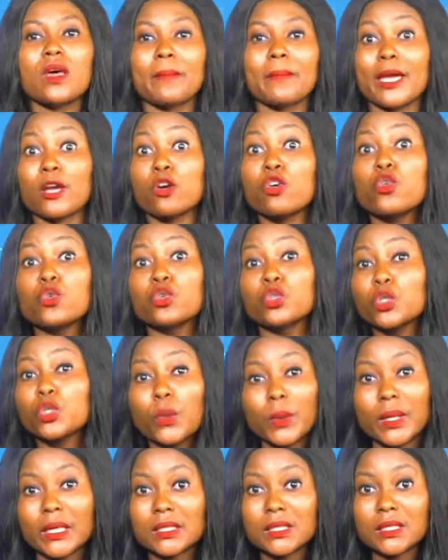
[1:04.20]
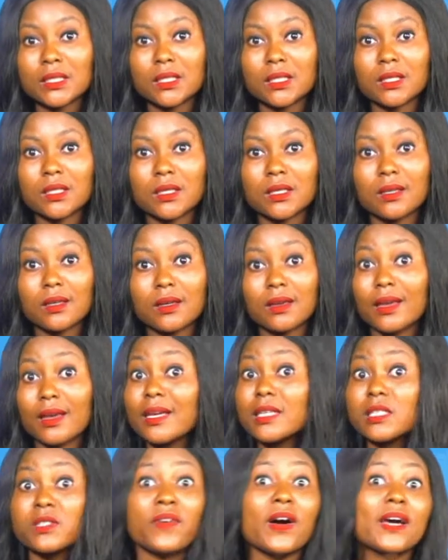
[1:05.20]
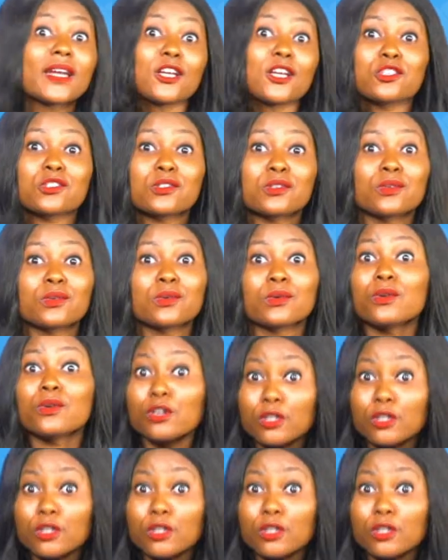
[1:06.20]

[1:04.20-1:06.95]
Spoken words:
men could do it, his father too